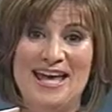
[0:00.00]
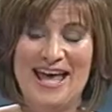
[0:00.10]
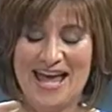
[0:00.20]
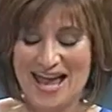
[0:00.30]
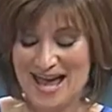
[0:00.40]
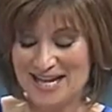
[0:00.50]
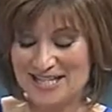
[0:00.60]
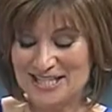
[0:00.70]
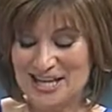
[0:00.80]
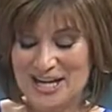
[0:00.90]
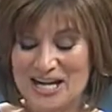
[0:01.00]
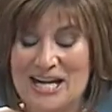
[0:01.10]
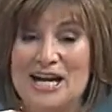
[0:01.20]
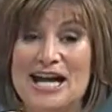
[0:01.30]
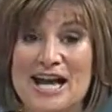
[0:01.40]
and
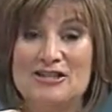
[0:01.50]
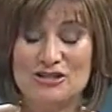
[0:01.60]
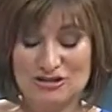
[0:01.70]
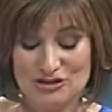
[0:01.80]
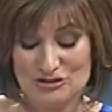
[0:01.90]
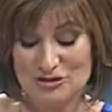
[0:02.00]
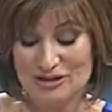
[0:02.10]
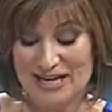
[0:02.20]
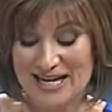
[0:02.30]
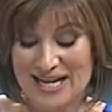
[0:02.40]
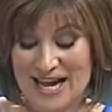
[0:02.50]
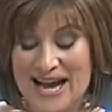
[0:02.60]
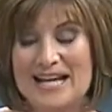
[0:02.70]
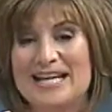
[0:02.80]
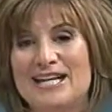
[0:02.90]
her story.
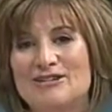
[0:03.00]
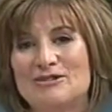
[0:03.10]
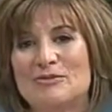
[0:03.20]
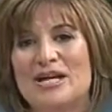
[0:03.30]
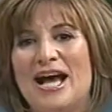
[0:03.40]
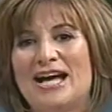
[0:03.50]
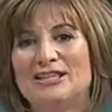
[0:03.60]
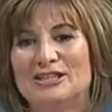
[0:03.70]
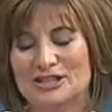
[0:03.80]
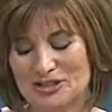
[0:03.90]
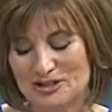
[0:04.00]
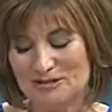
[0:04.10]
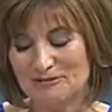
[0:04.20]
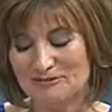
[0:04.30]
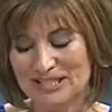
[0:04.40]
And here's what I learned
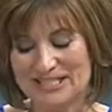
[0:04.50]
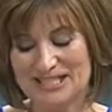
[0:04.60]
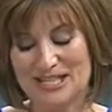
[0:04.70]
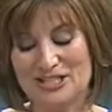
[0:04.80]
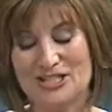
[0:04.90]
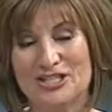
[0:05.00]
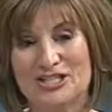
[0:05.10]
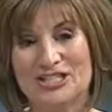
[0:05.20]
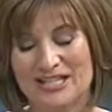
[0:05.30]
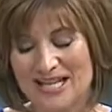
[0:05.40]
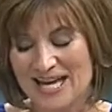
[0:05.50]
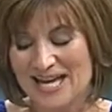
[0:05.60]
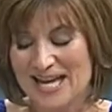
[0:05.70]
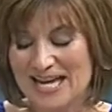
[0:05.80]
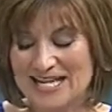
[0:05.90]
from listening to her.
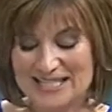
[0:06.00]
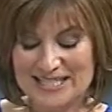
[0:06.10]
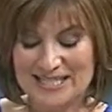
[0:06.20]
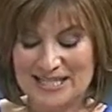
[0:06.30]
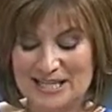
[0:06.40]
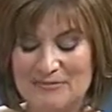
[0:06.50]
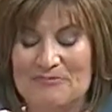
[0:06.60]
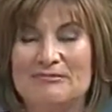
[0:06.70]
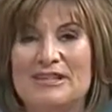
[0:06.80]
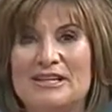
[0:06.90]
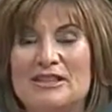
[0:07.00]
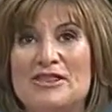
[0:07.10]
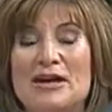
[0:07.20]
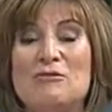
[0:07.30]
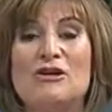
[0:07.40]
It's
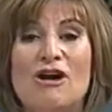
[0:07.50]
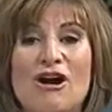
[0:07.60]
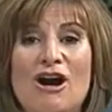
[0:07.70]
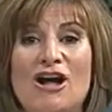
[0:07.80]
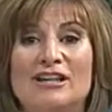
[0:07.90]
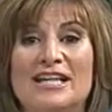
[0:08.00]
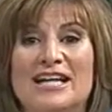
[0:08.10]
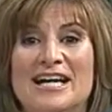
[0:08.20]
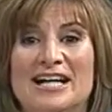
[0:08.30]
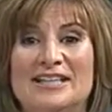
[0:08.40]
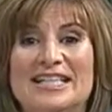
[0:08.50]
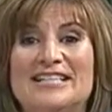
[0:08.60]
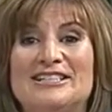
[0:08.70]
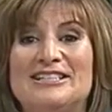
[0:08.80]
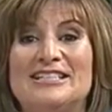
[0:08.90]
that we're all a
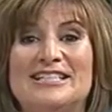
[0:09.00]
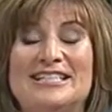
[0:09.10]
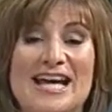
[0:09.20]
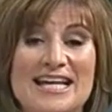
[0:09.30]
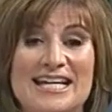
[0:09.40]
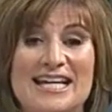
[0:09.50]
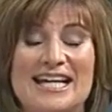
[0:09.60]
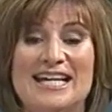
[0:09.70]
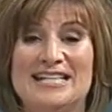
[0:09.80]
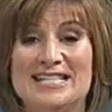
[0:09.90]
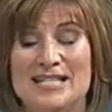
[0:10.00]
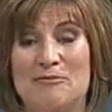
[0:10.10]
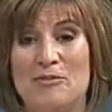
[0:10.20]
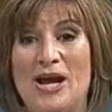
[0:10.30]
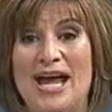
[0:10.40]
little psychic in
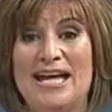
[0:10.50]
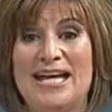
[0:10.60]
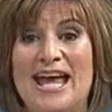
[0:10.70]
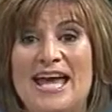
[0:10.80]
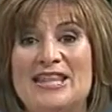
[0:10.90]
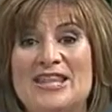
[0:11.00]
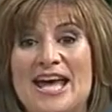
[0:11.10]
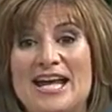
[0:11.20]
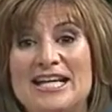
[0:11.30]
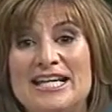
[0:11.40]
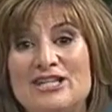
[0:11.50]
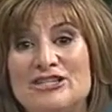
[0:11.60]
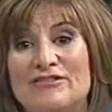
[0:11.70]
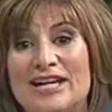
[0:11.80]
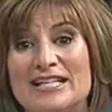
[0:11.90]
some way, and that each
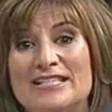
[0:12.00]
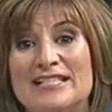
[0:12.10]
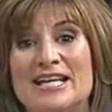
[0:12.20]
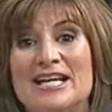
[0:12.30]
of us